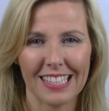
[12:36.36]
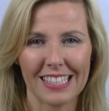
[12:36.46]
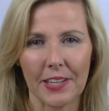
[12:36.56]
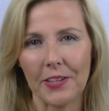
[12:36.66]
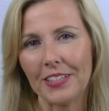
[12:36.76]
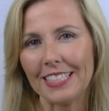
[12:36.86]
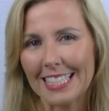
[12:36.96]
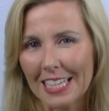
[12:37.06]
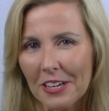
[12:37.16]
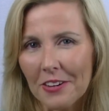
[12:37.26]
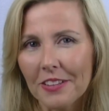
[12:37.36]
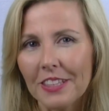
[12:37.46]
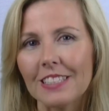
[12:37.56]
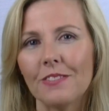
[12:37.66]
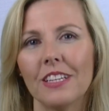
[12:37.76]
So you can see her in
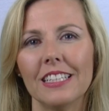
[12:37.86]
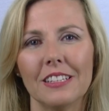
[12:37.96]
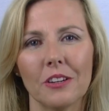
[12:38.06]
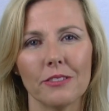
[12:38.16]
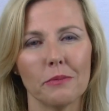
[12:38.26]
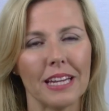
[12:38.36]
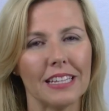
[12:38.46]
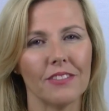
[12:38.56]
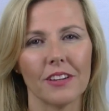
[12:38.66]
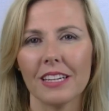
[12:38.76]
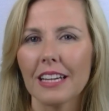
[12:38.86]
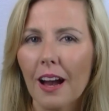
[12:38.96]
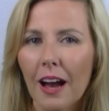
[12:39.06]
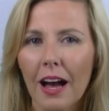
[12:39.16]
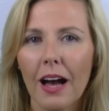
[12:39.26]
this video remaining very
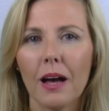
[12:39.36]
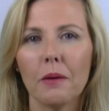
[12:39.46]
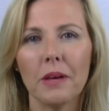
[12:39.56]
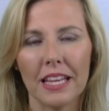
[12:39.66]
calm